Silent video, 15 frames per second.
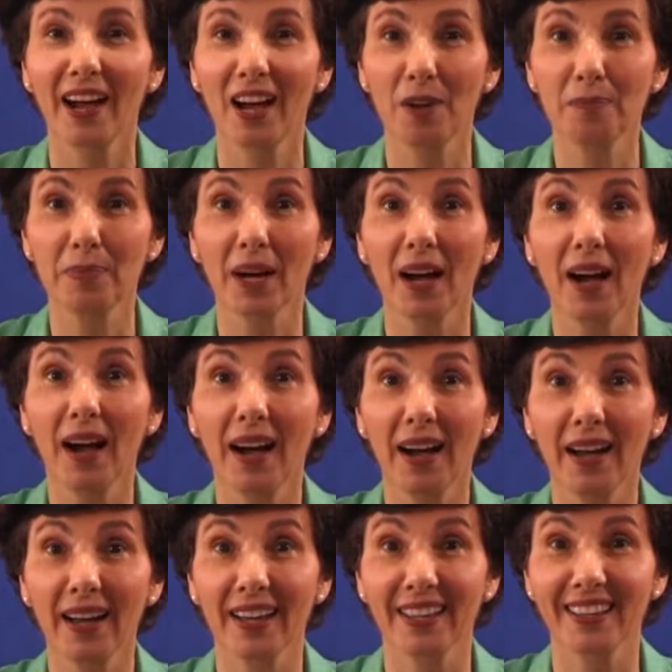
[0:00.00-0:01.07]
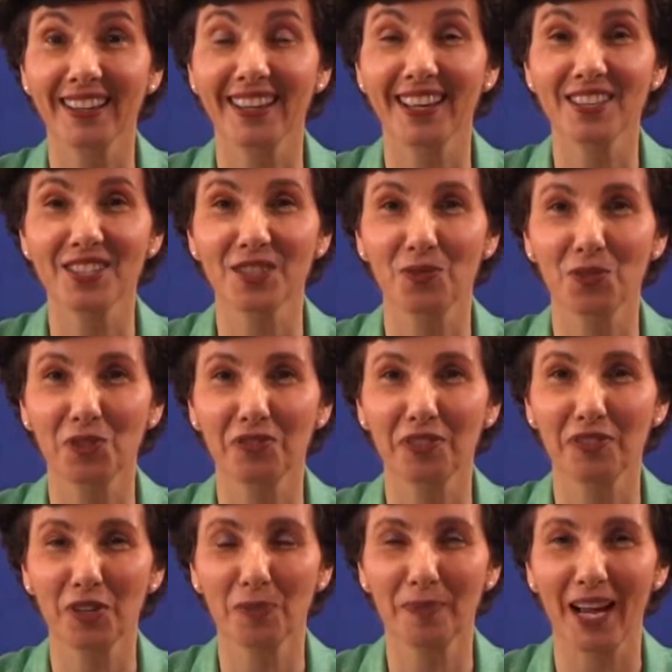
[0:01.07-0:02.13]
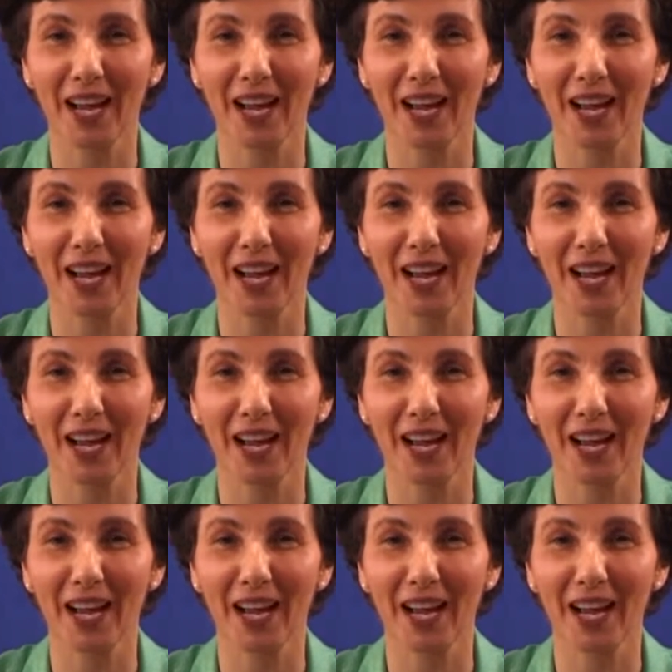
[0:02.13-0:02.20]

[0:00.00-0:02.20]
up high against the roof of your